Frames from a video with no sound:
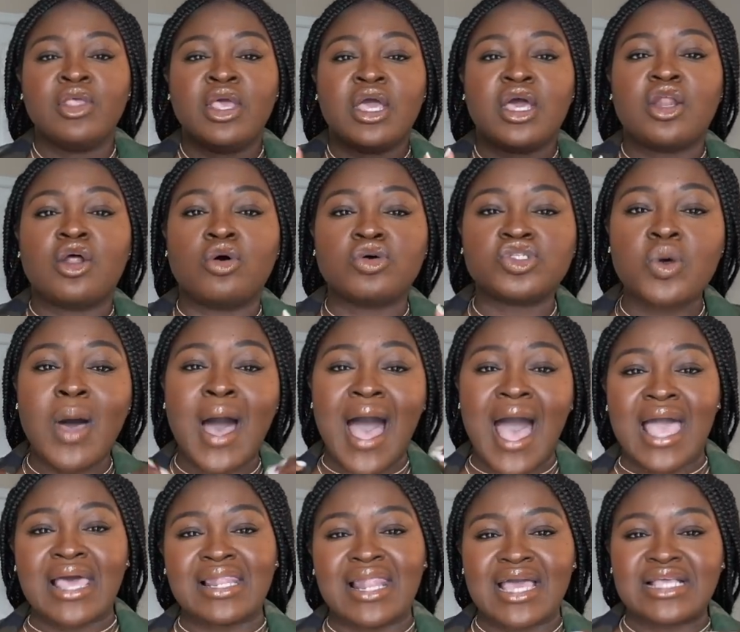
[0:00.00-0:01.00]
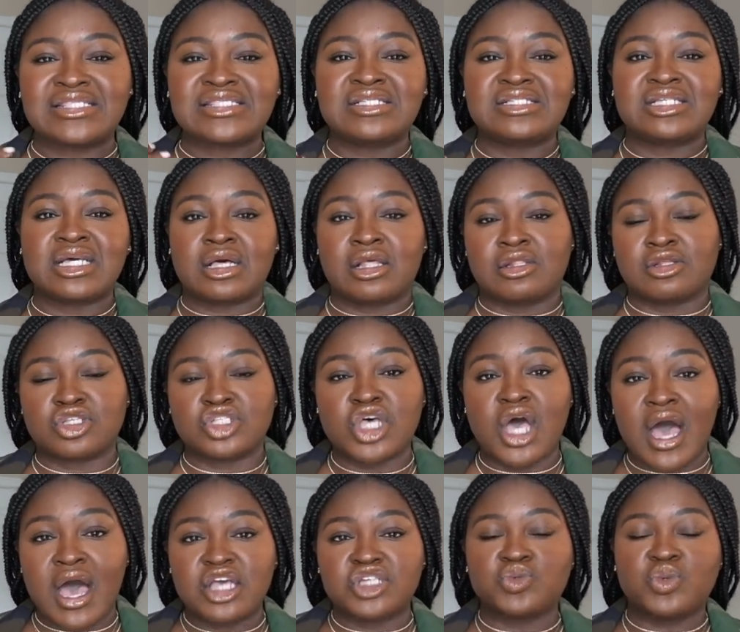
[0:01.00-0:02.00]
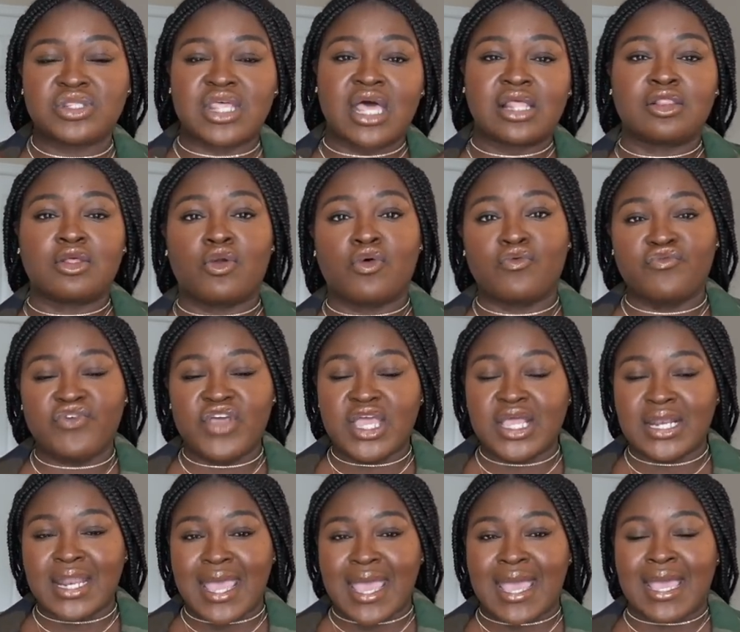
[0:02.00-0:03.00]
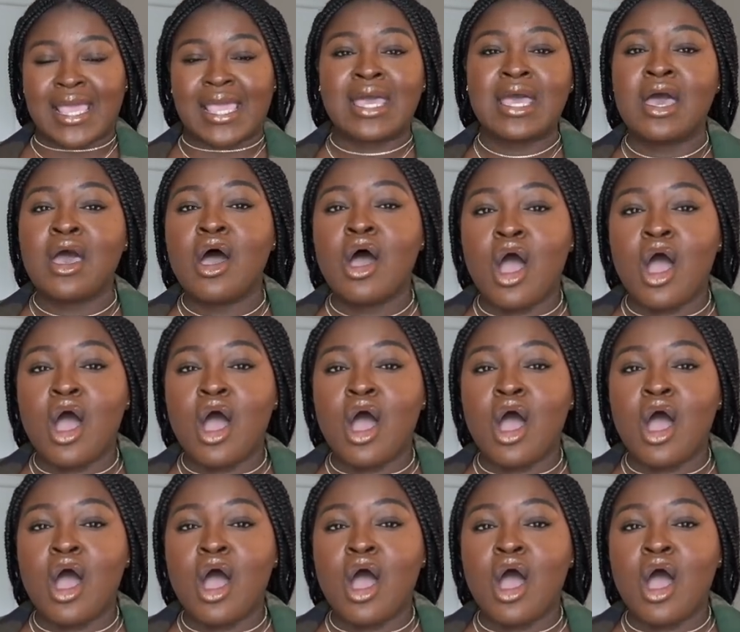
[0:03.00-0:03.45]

it also highlights the decolletage with that little v-neck